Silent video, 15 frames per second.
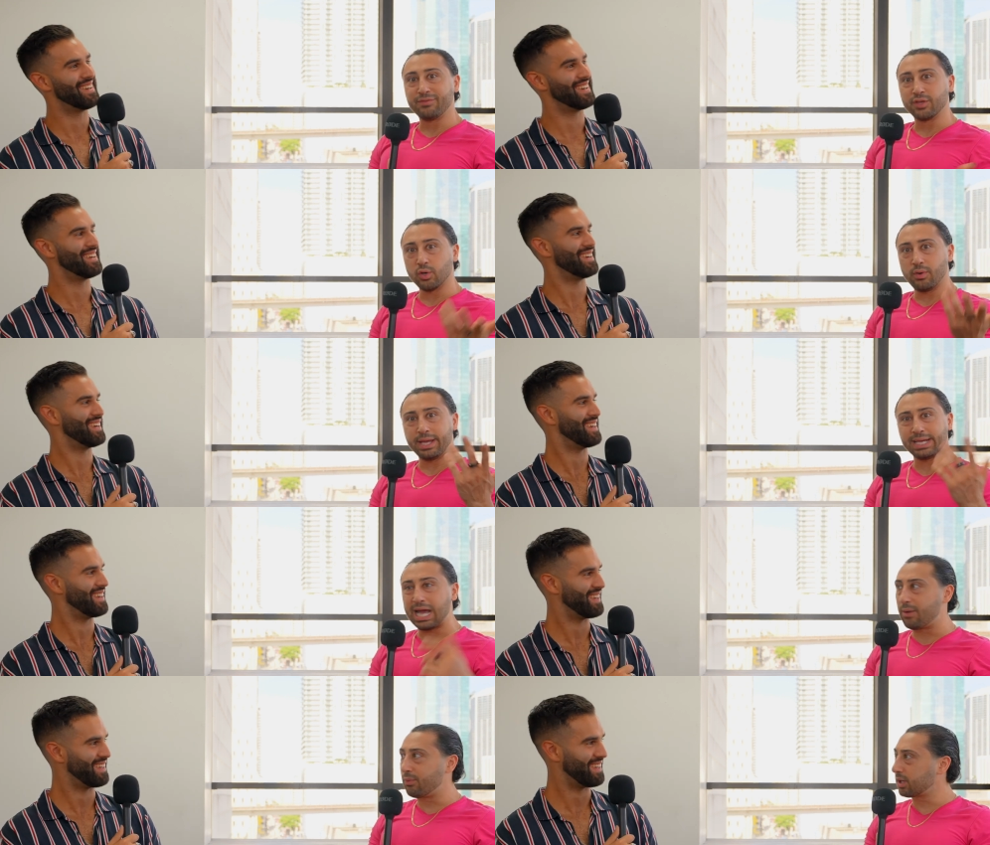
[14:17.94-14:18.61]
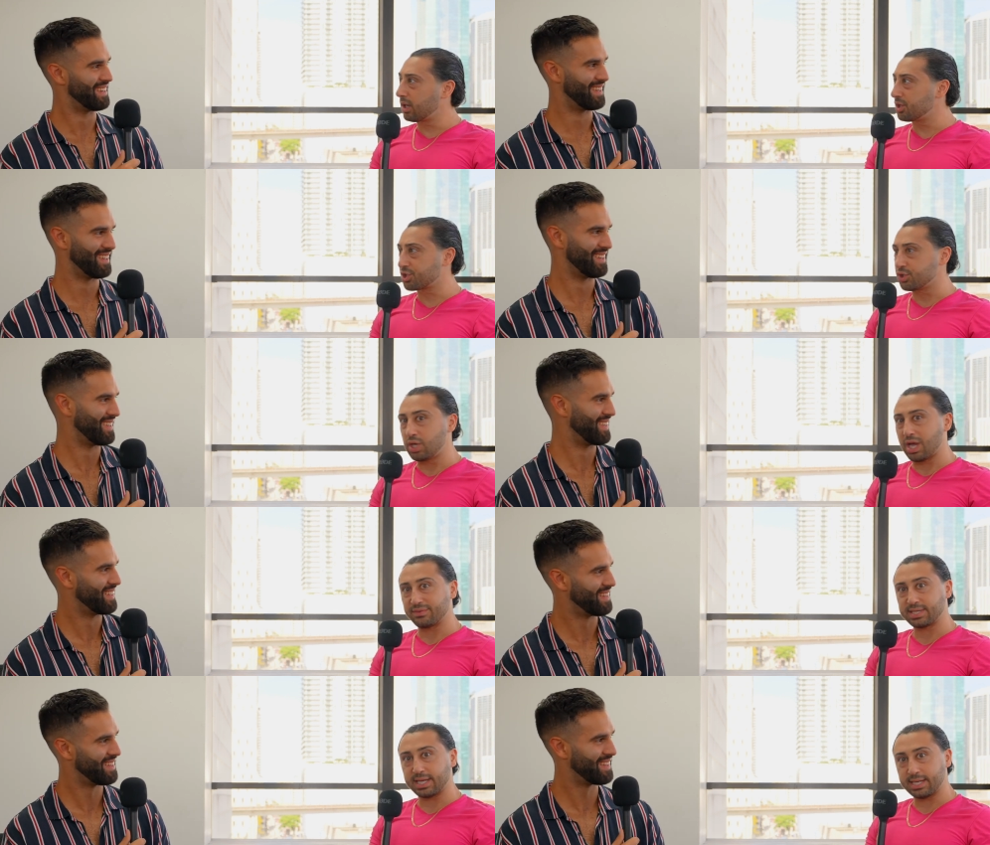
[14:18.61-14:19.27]
Speaker 1: If you don't hang out with girls, can
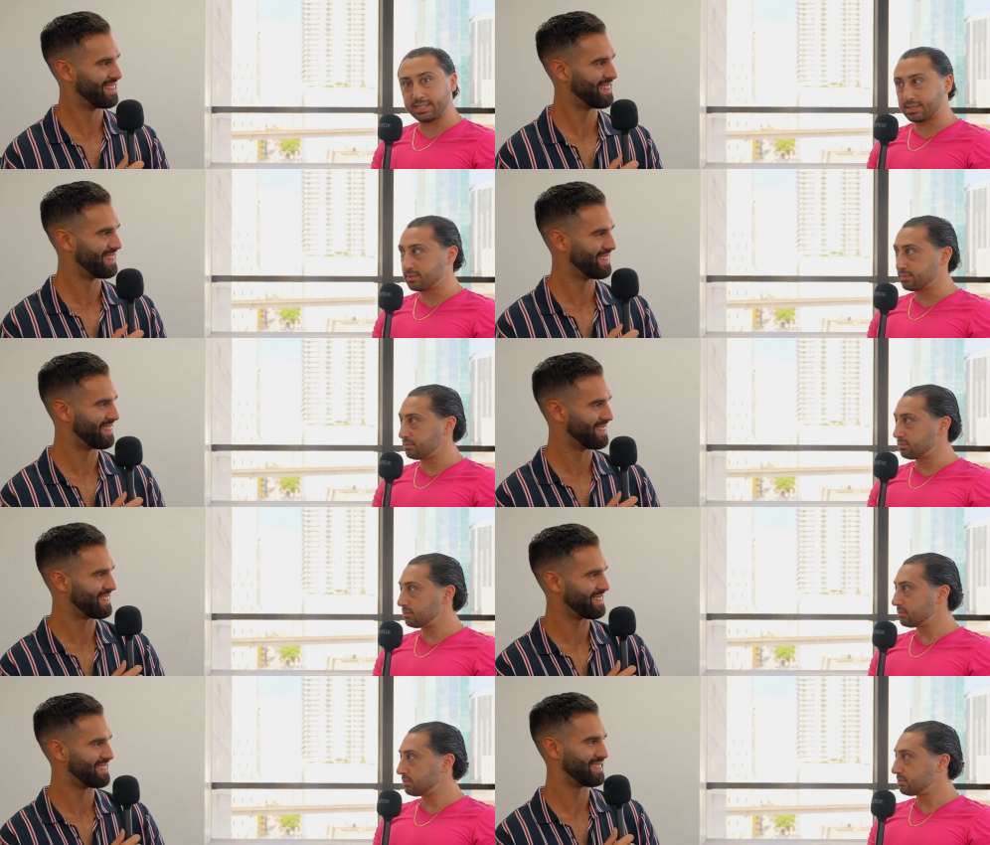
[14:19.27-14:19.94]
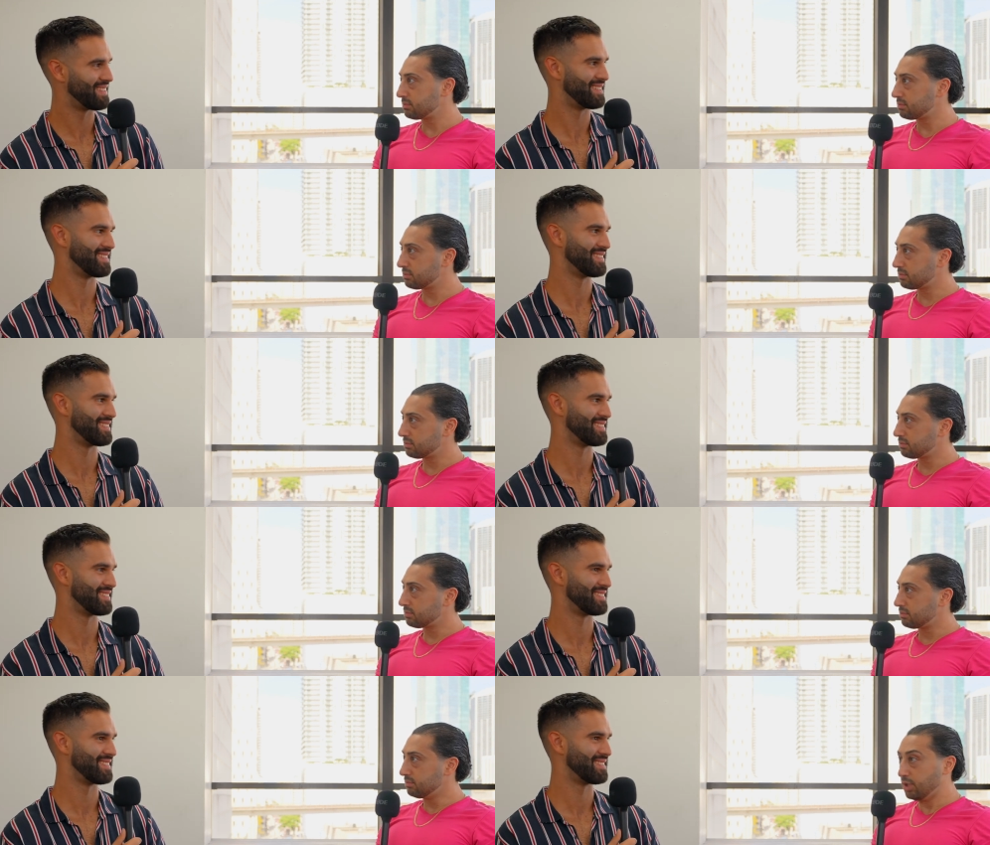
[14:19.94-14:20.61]
you have sex?
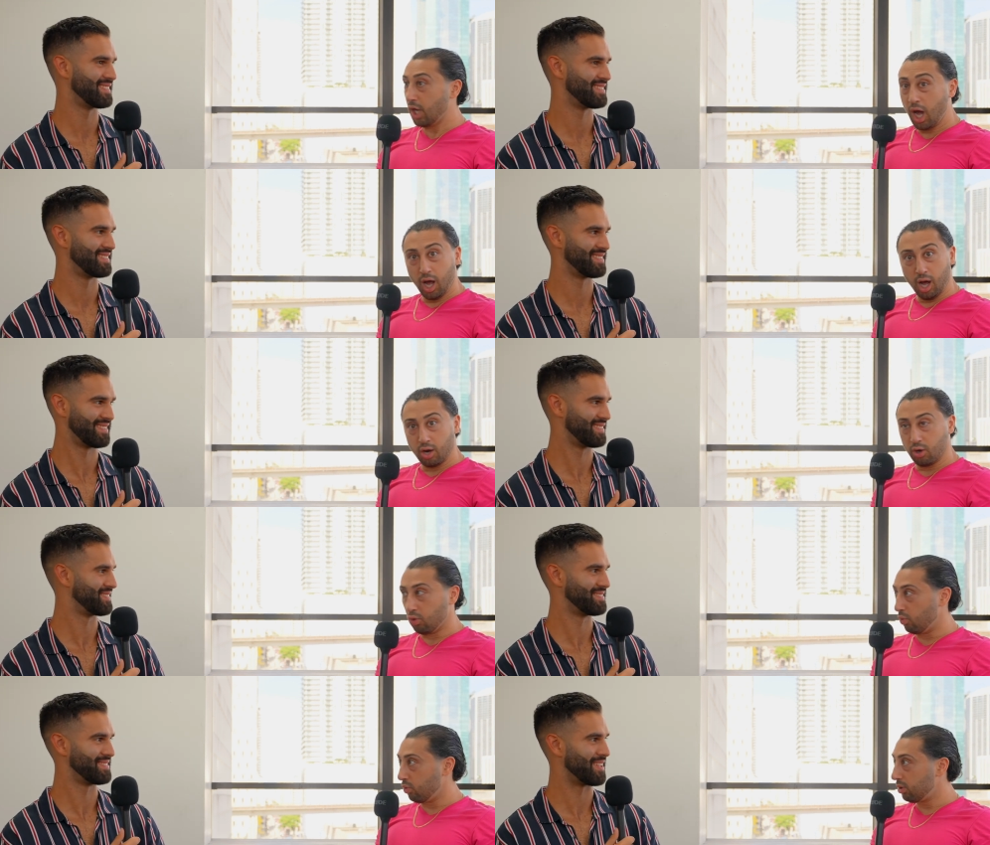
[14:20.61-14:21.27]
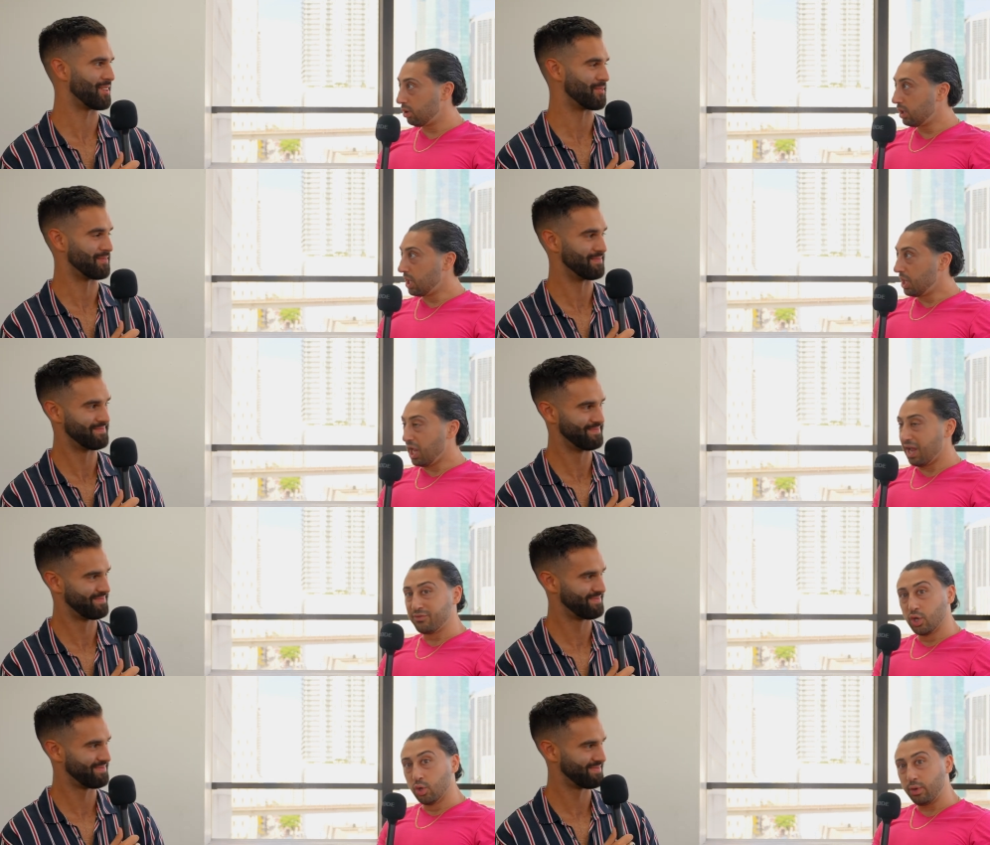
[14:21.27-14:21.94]
No. No.
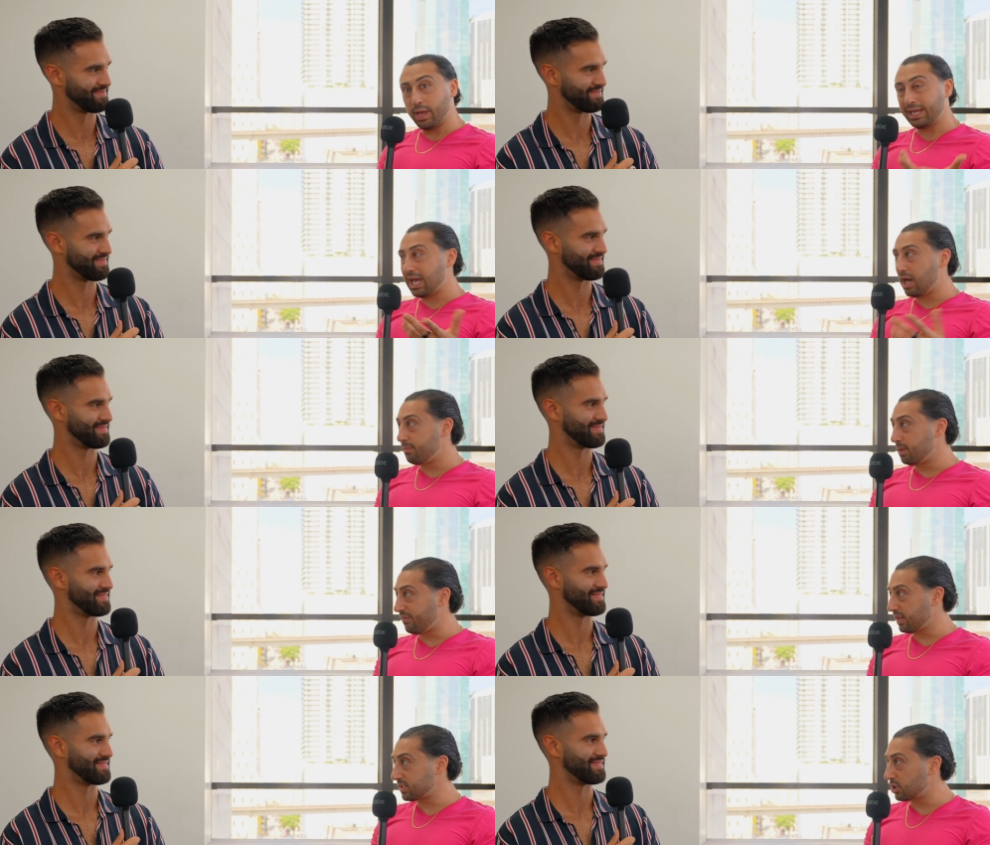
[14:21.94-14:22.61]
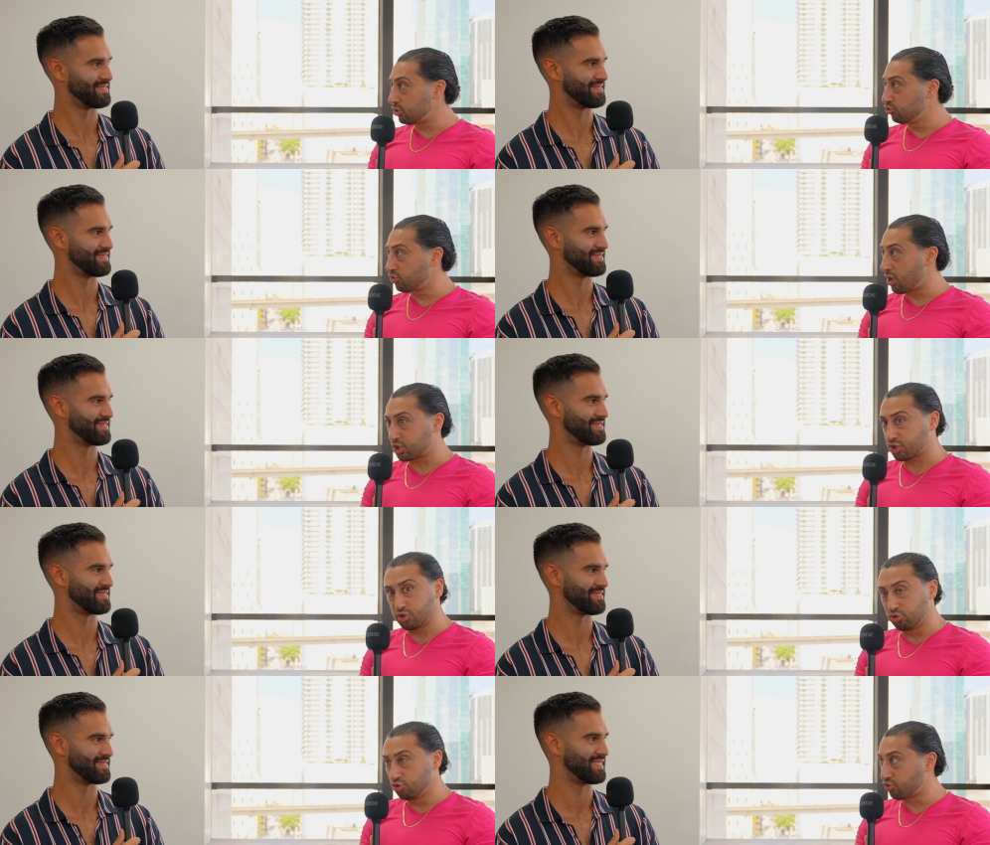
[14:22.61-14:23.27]
If you don't hang out with motherfuckers that do
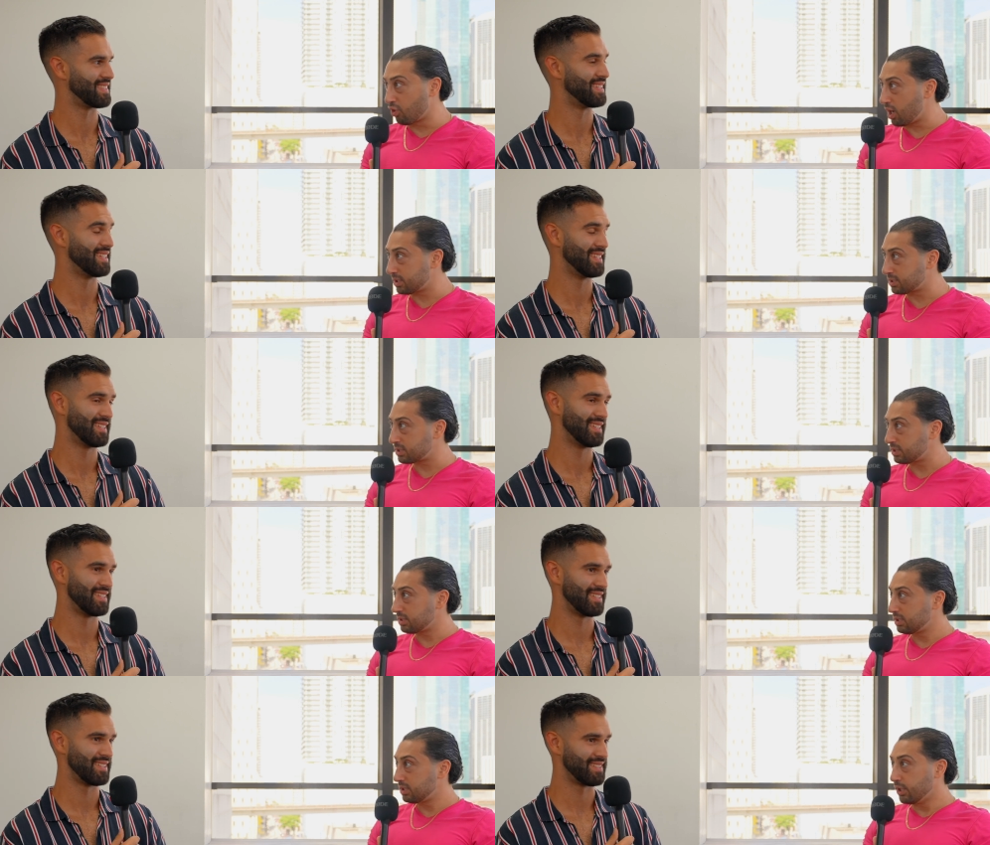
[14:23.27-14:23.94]
drugs, can you do drugs?